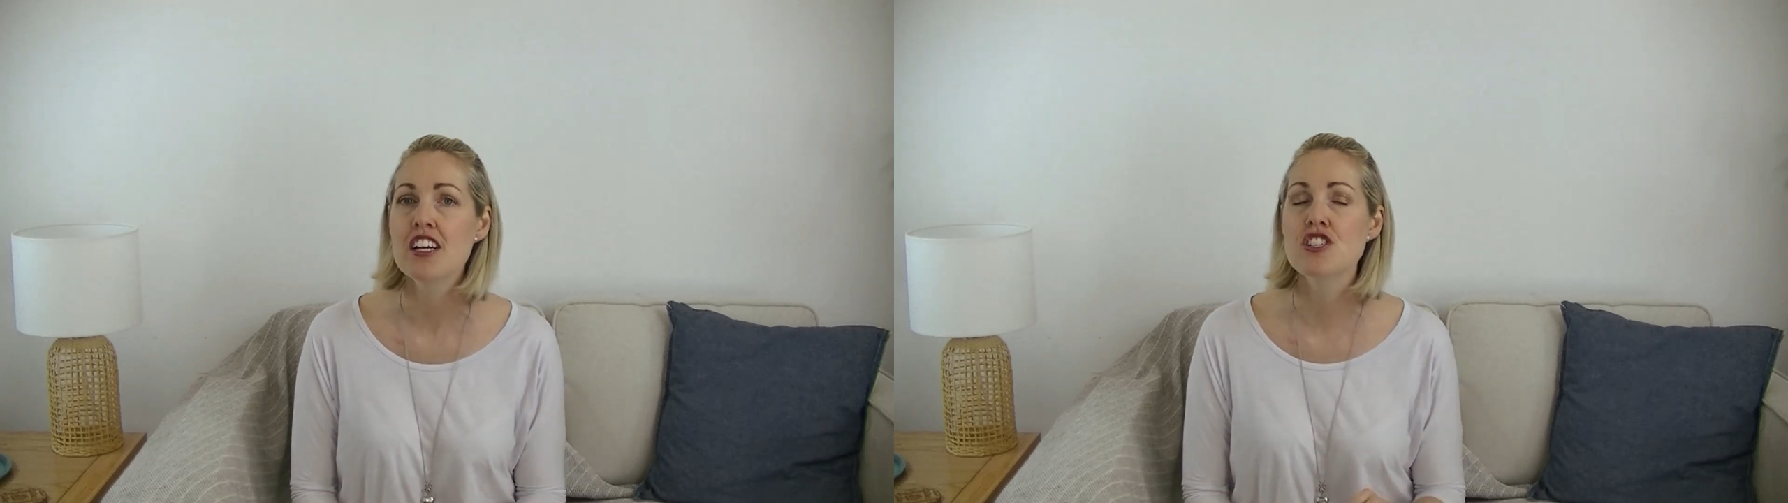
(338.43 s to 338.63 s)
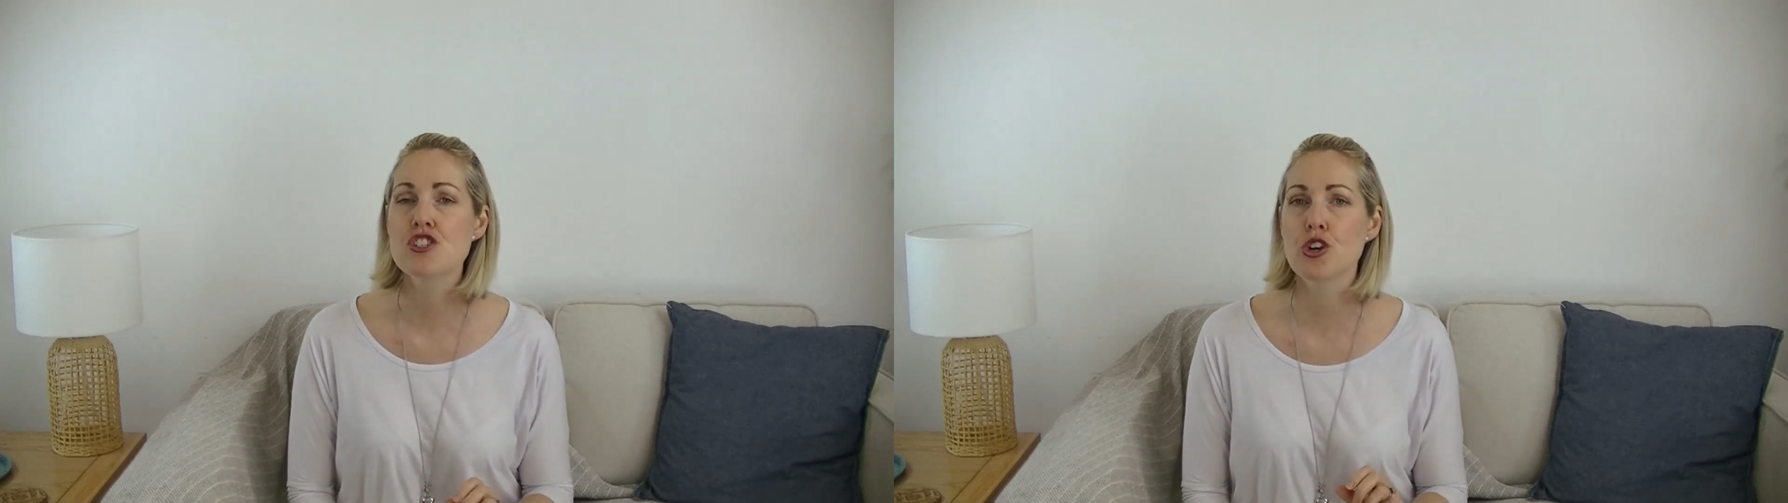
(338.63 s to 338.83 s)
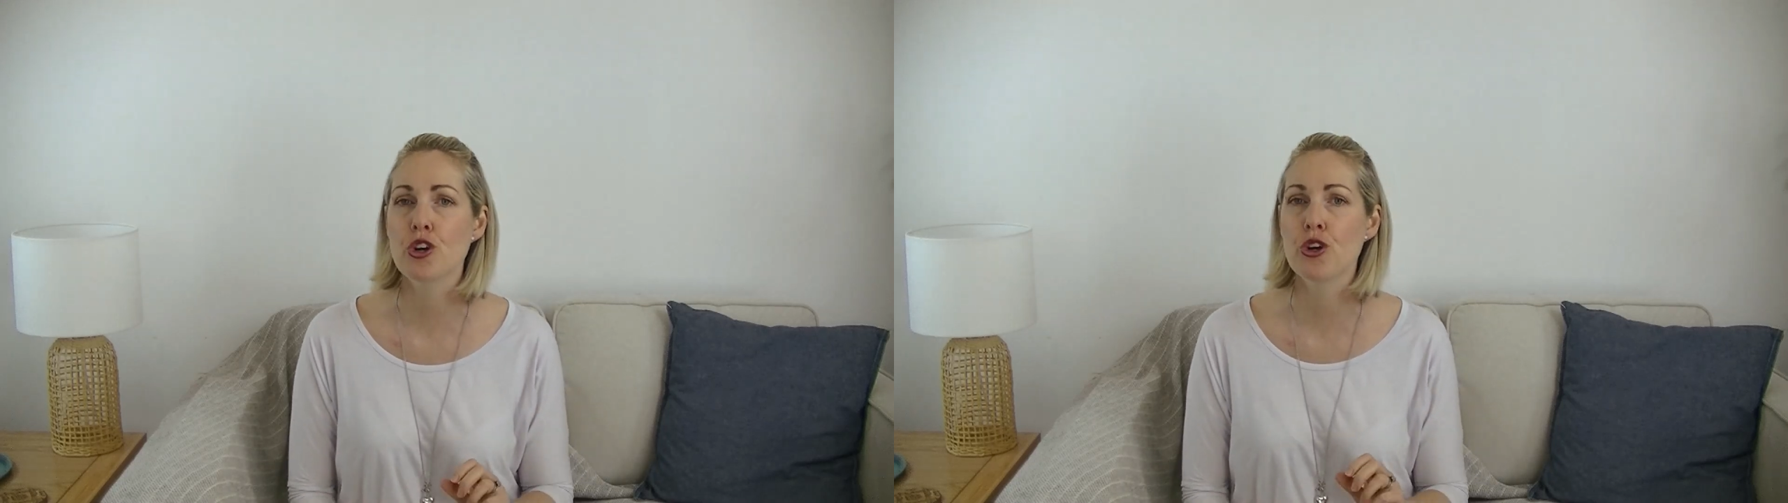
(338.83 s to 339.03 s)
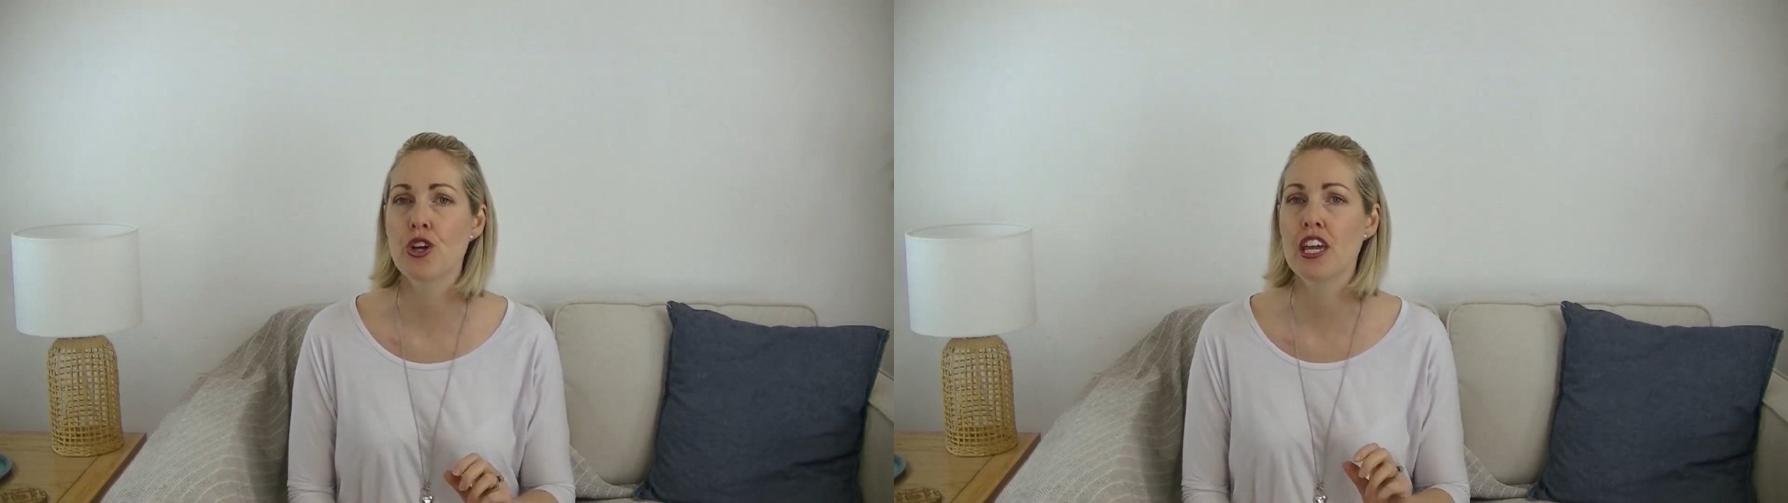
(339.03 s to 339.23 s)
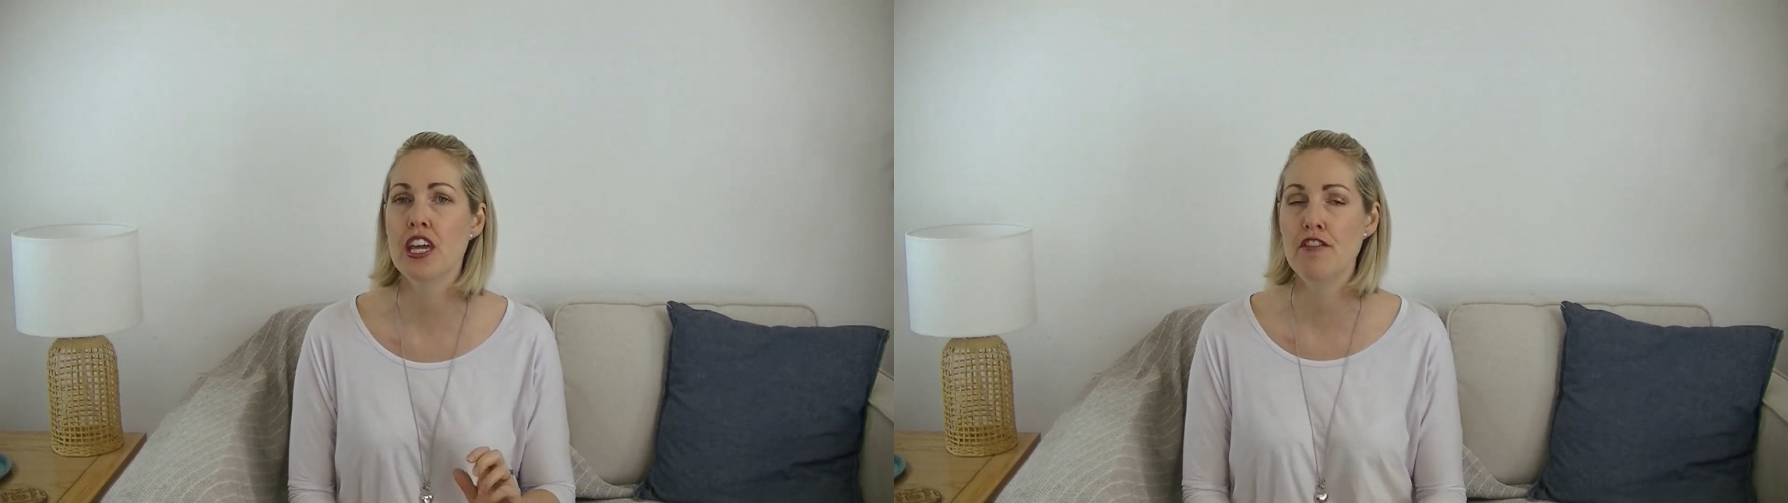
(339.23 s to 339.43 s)

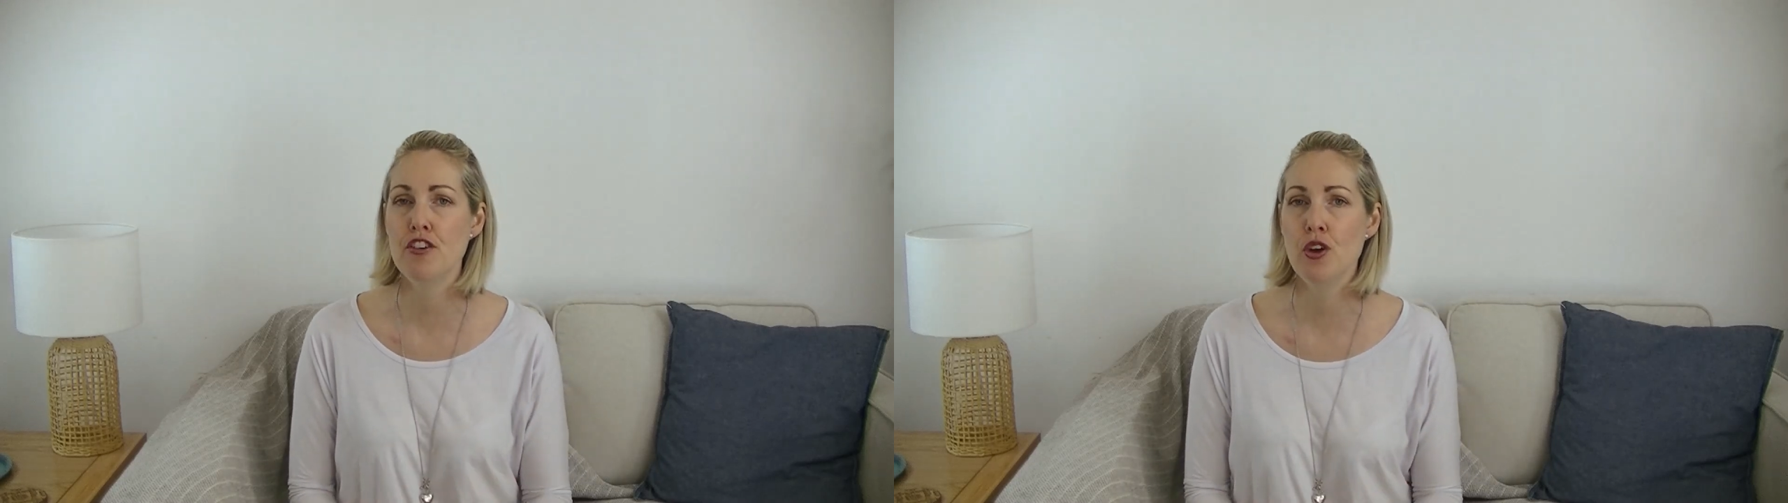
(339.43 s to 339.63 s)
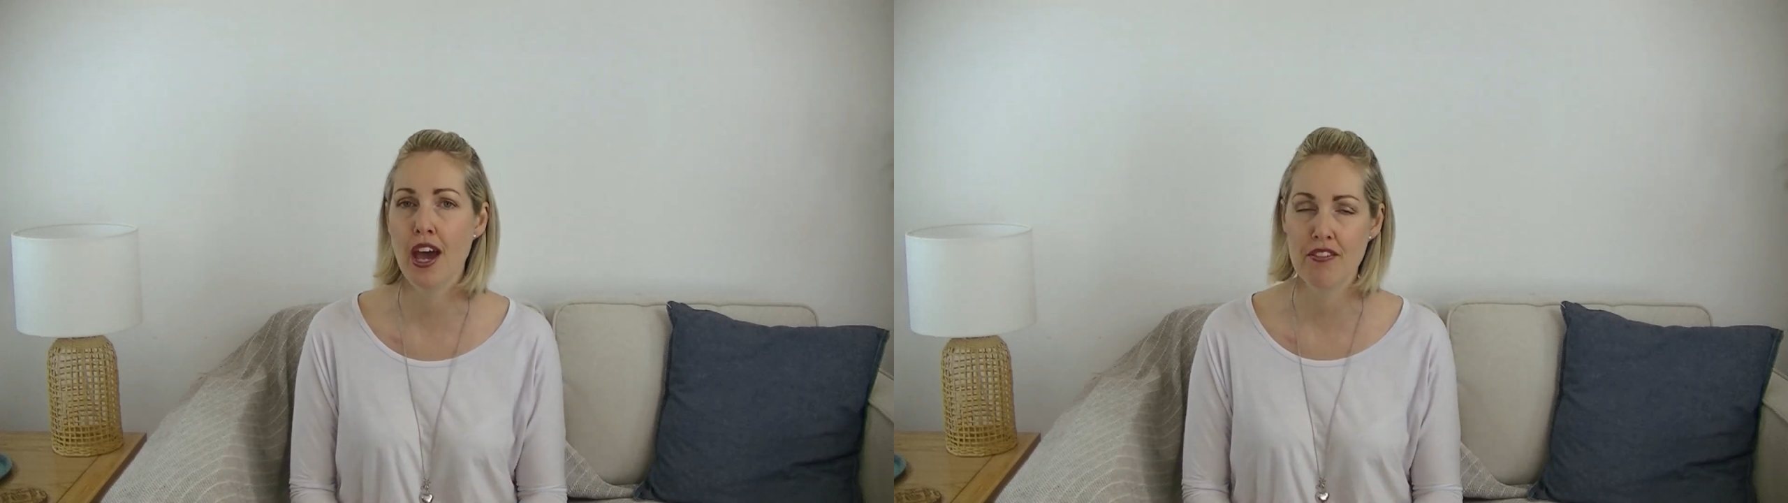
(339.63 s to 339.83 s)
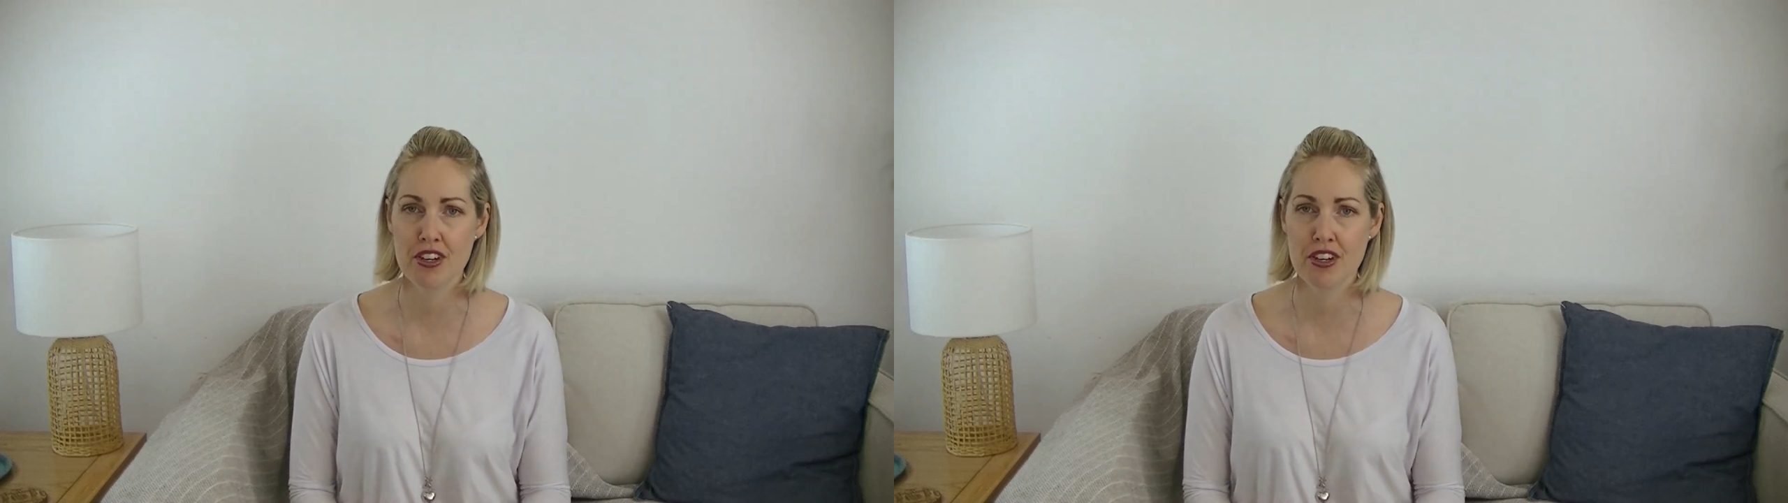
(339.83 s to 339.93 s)
So if you have